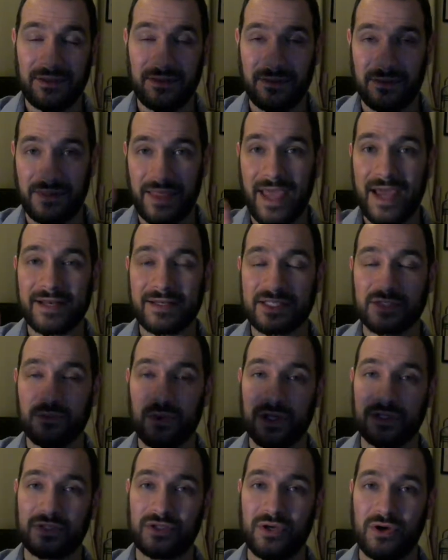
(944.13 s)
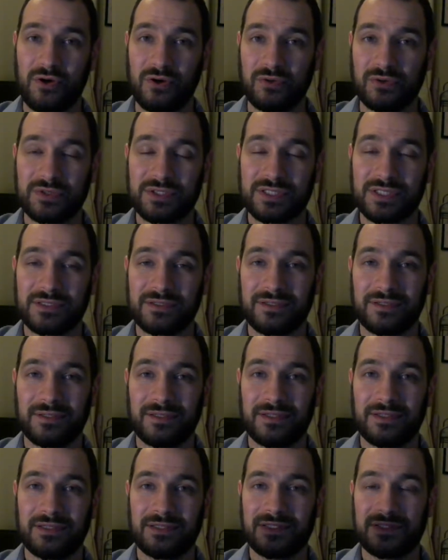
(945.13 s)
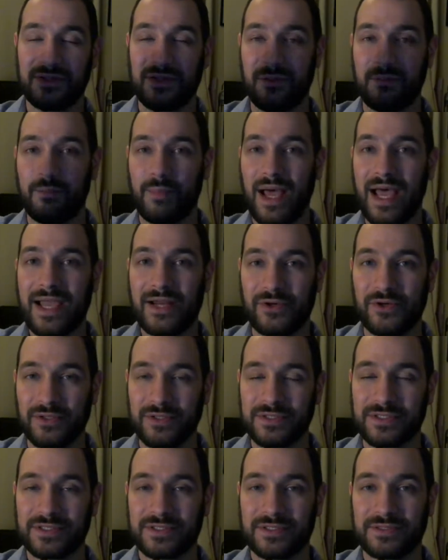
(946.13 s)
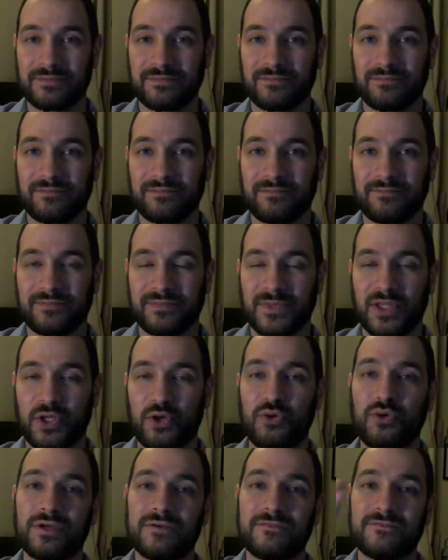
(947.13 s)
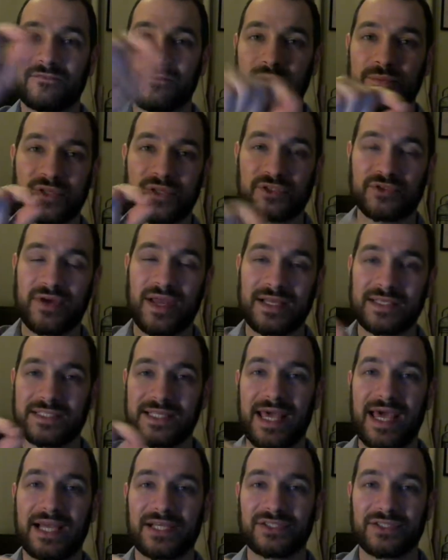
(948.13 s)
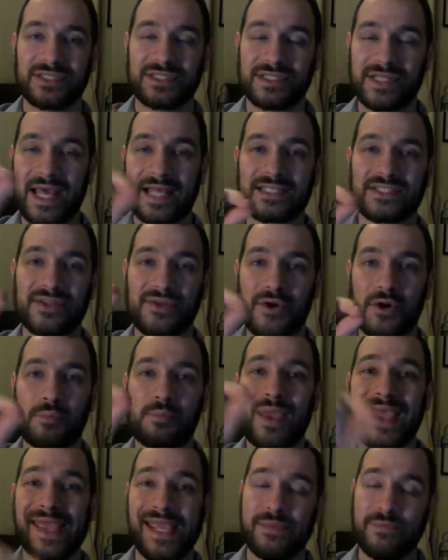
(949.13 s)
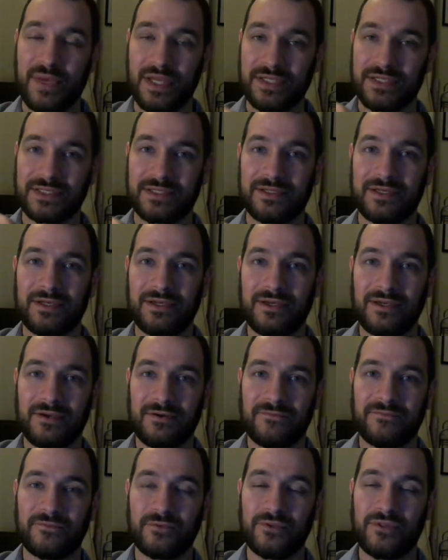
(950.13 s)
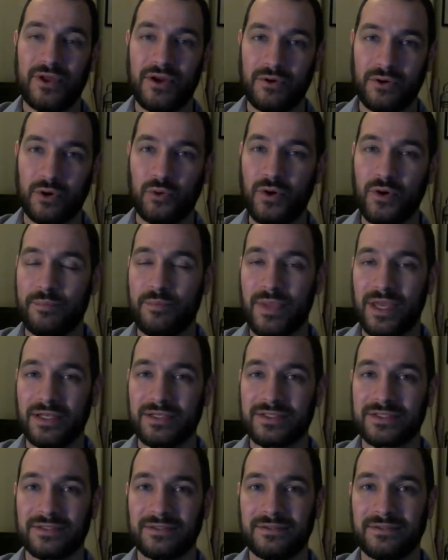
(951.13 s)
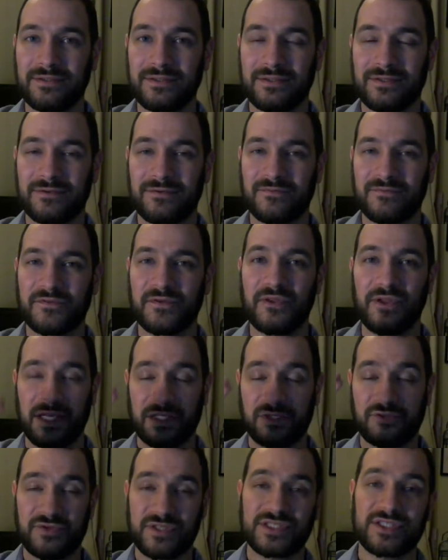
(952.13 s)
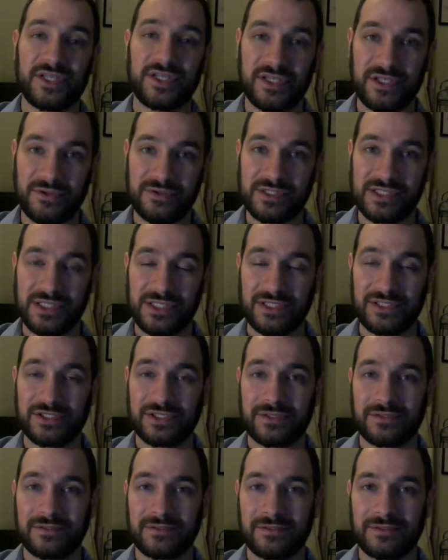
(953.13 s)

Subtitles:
that is what goes to the miners who confirm the transactions. That's their payment for their equipment, for the electricity usage.